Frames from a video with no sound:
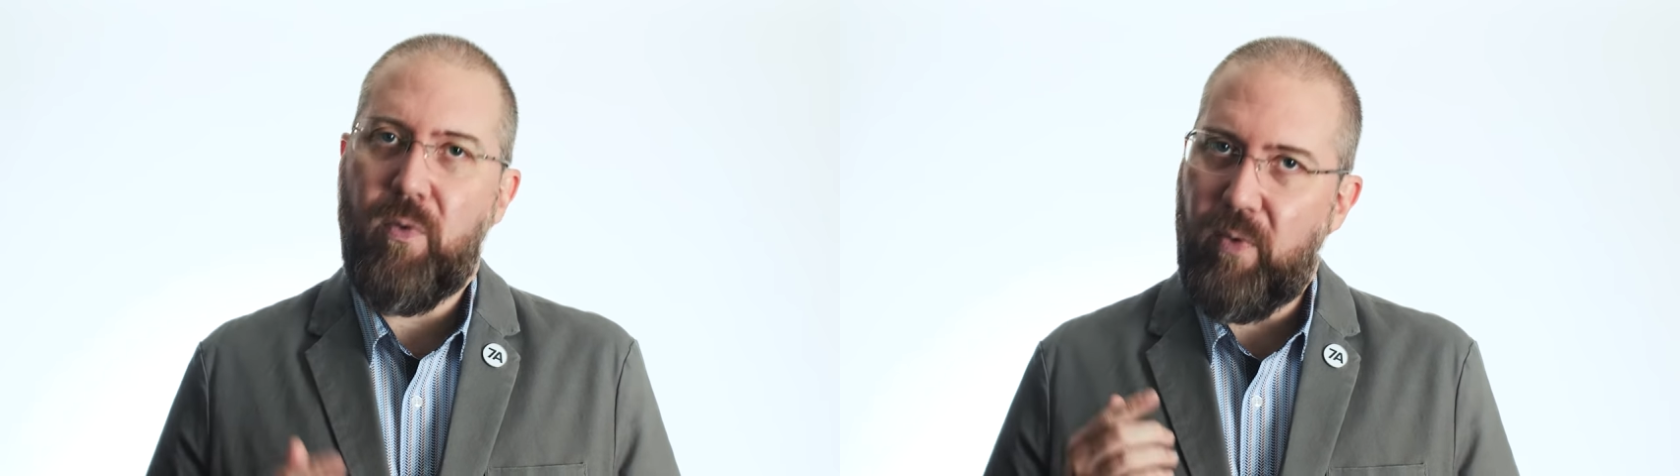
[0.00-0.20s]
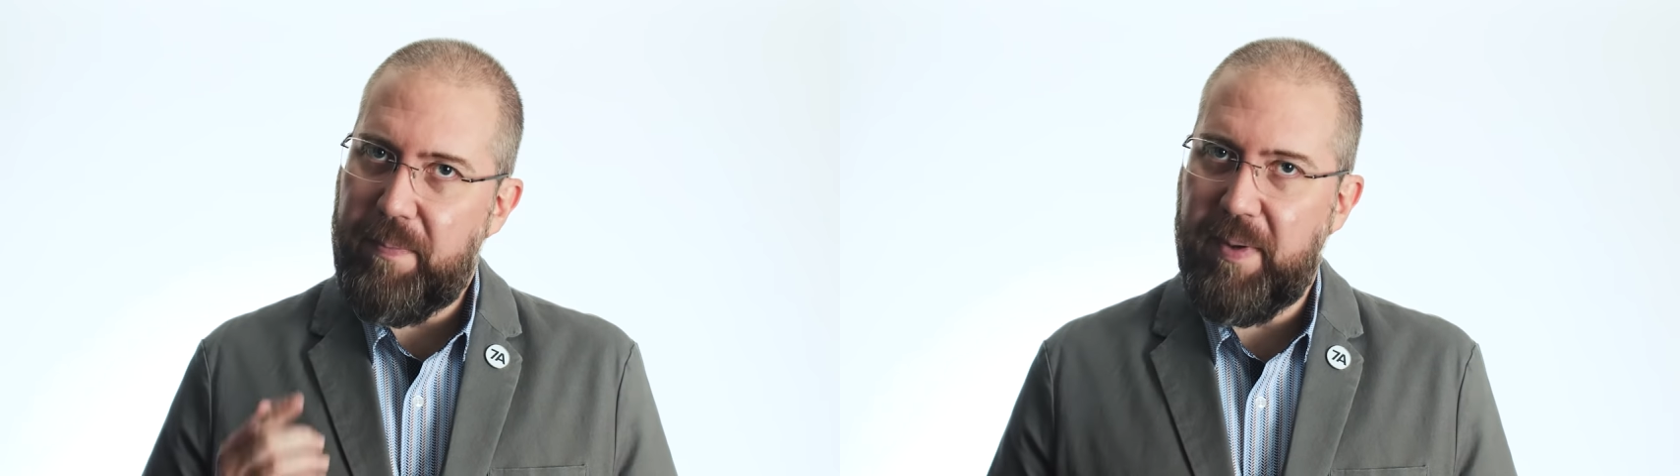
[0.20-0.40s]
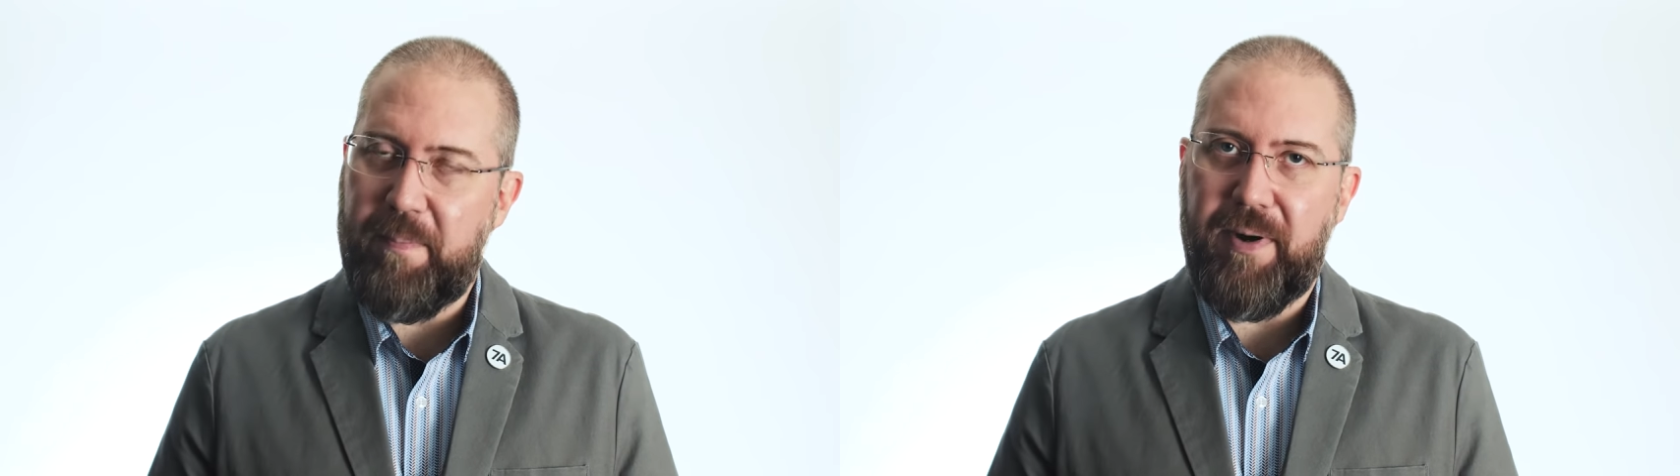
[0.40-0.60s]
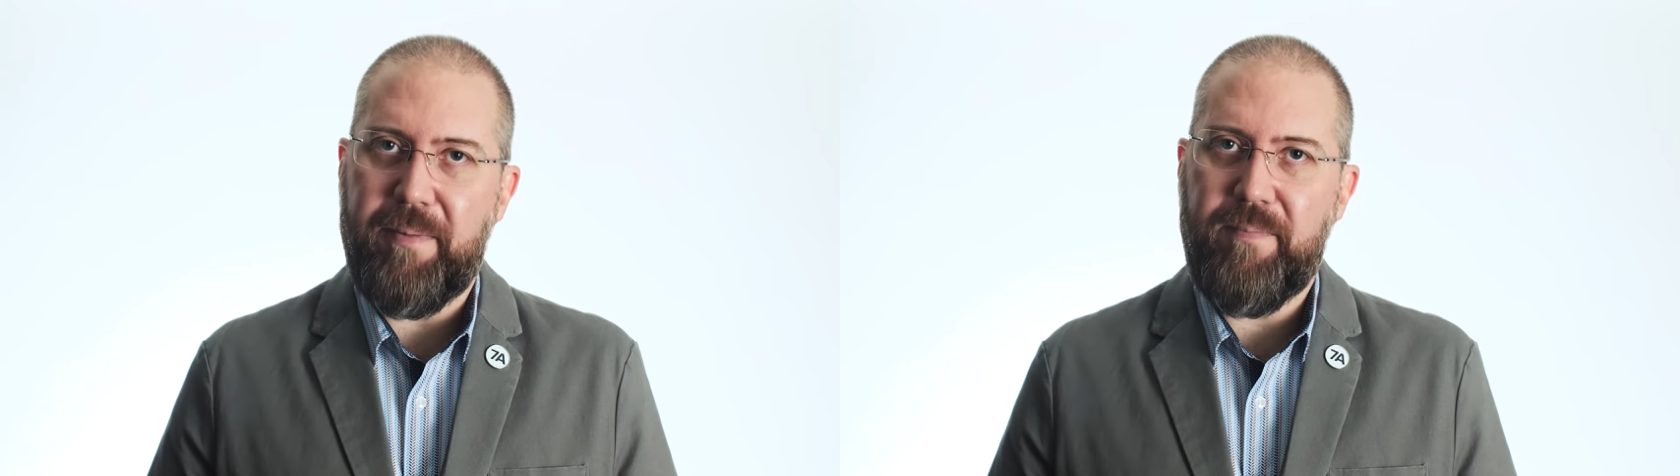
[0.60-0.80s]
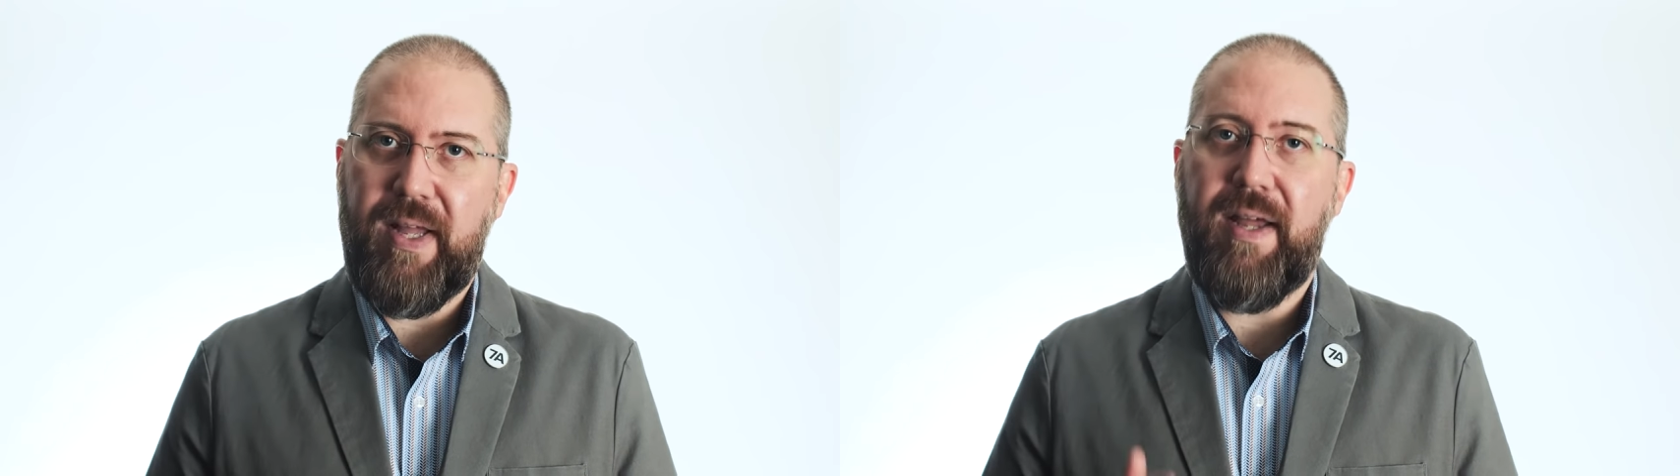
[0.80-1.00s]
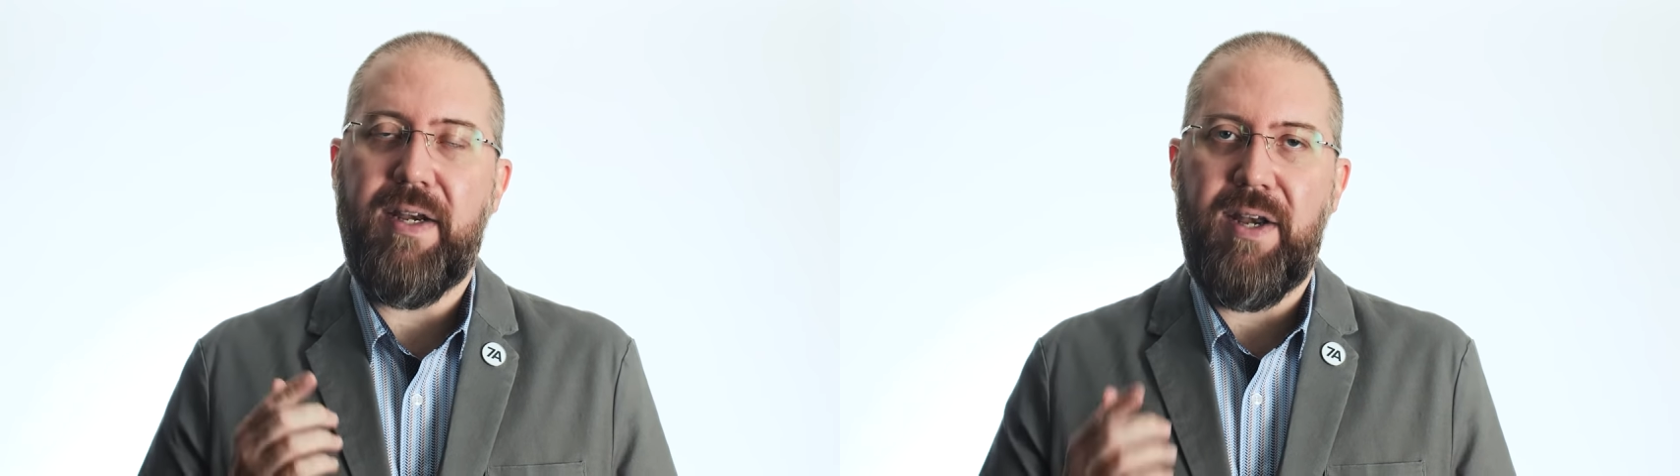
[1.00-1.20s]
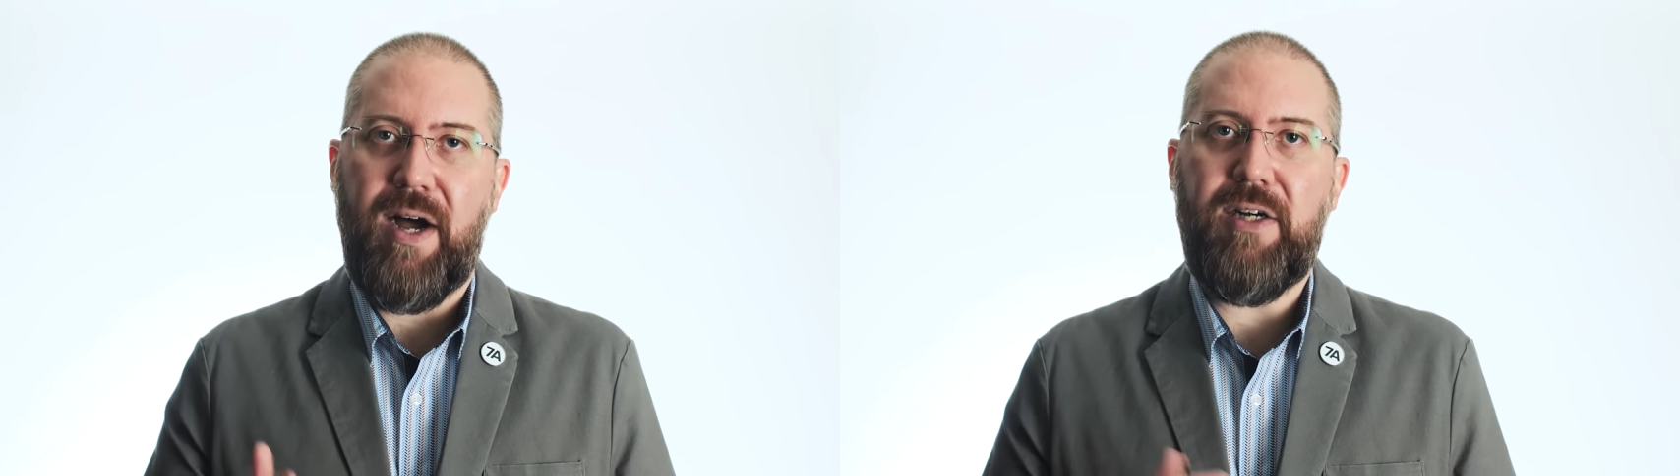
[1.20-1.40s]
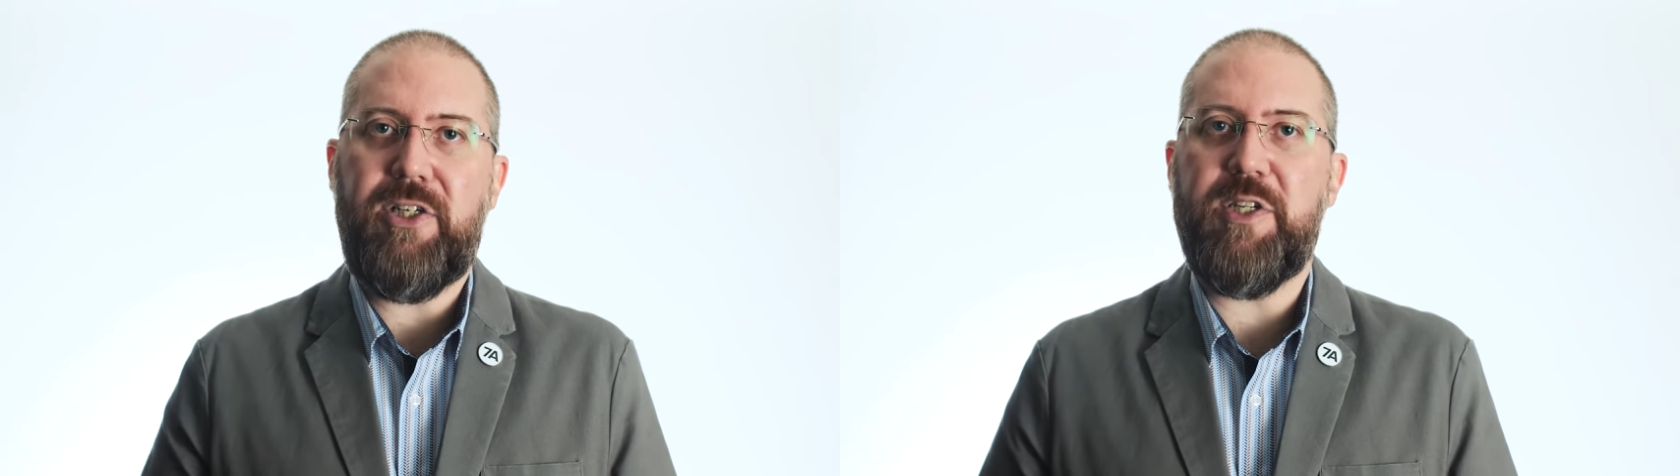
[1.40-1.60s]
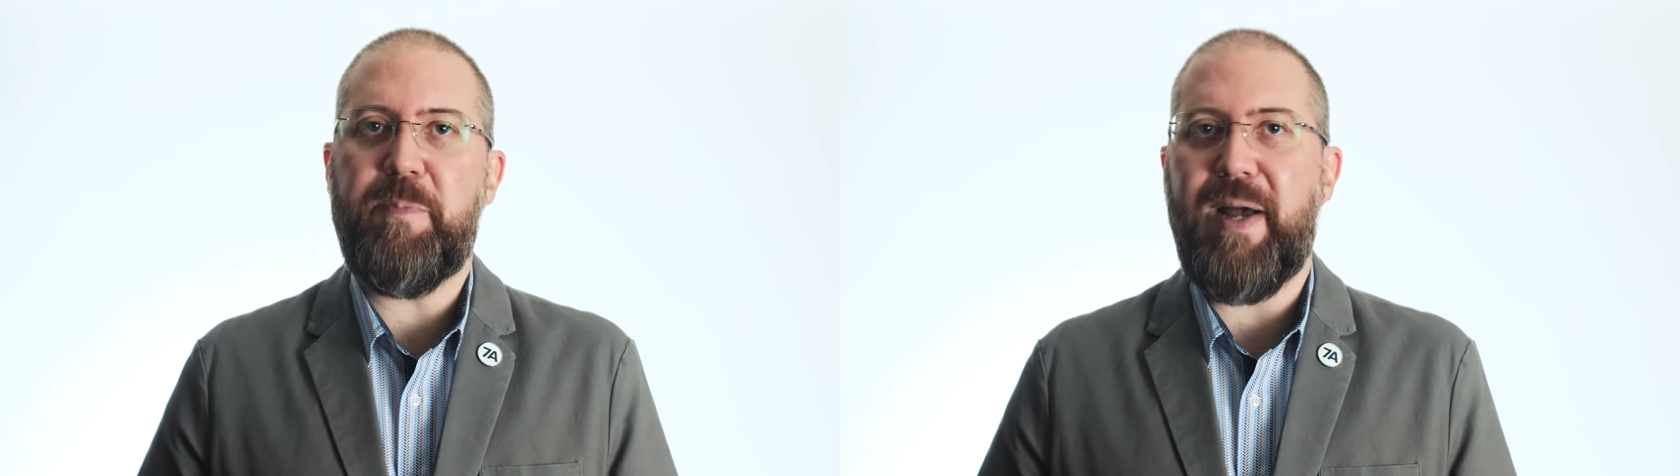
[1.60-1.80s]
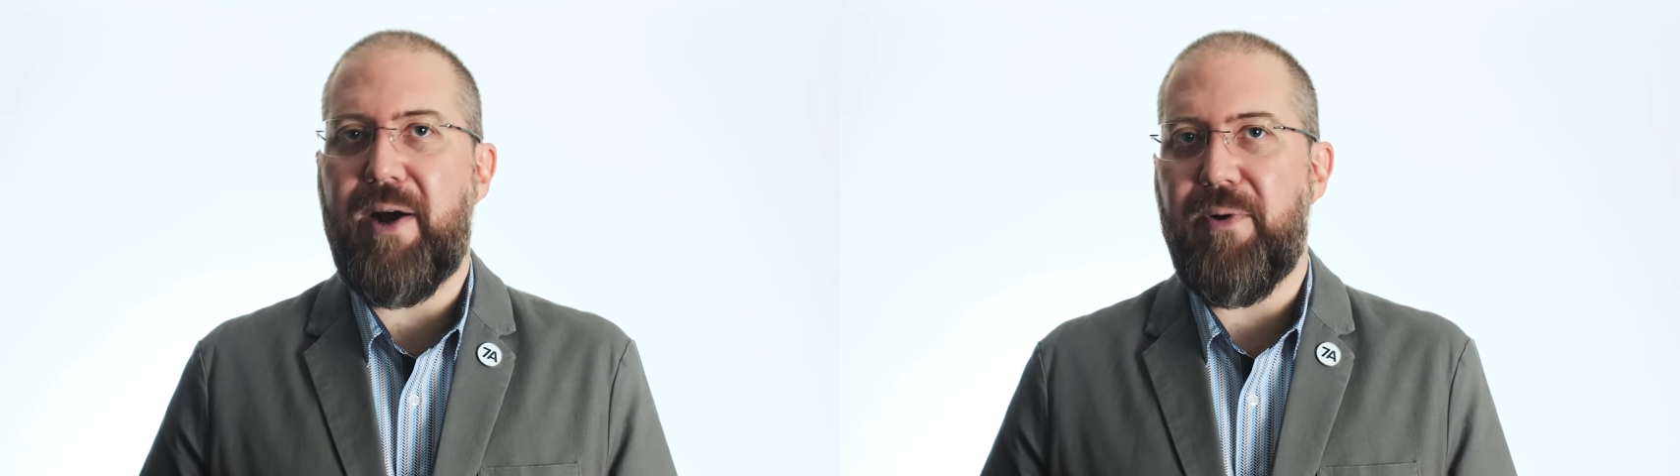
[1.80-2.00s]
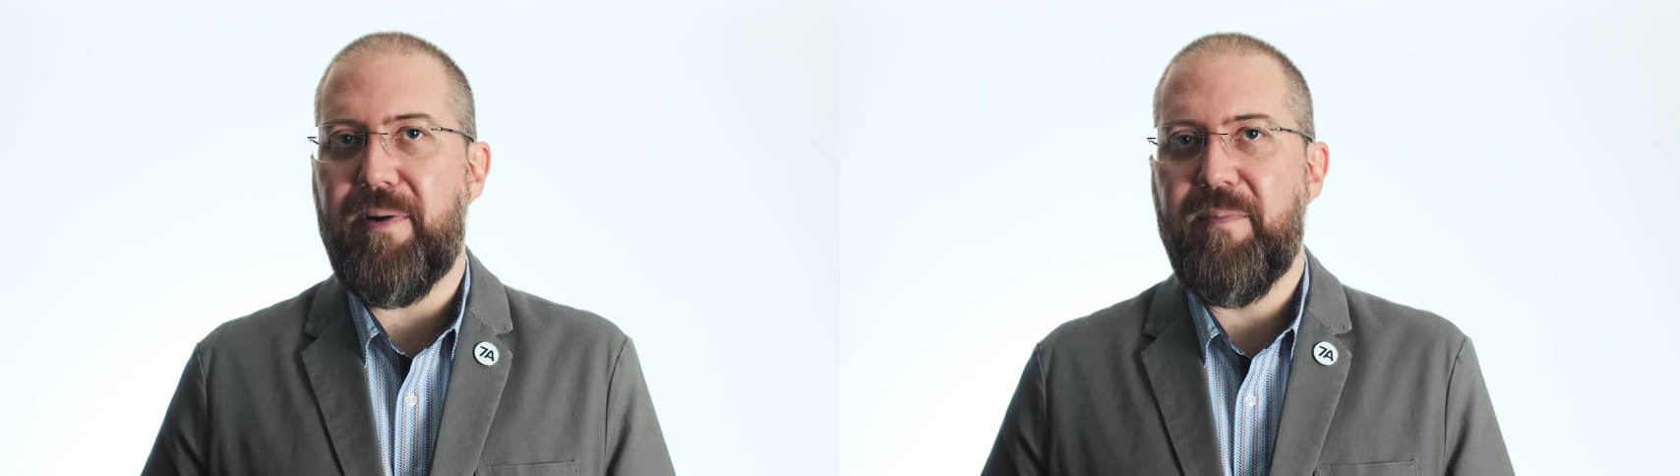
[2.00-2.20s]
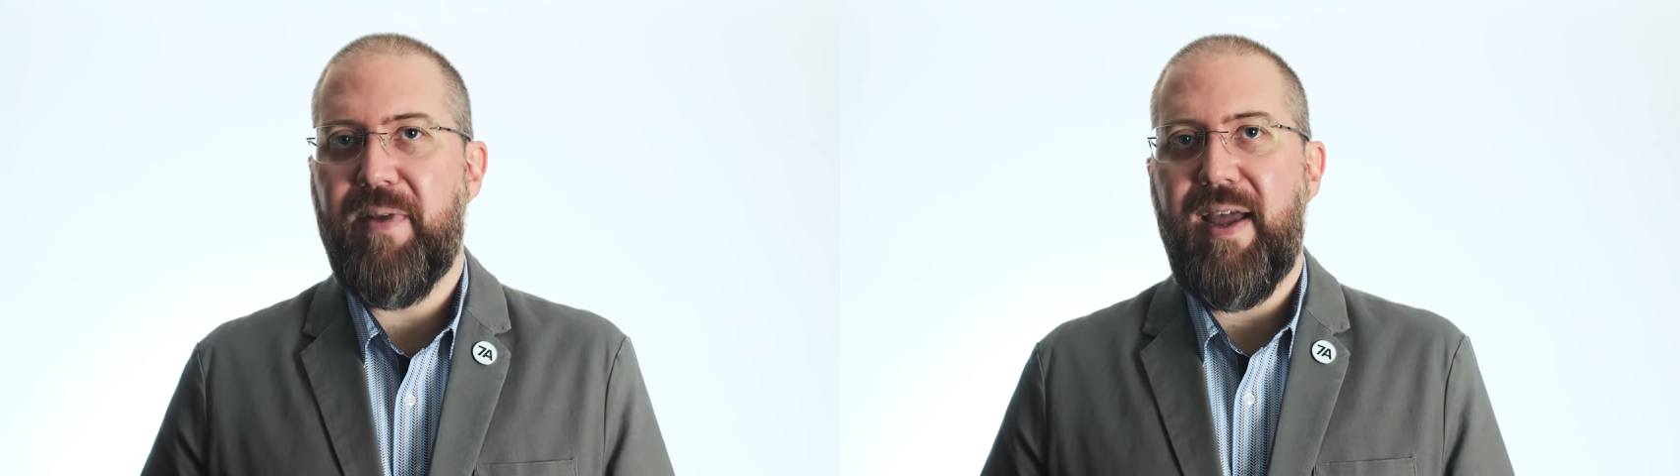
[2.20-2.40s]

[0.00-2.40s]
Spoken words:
Remember, knowledge is power,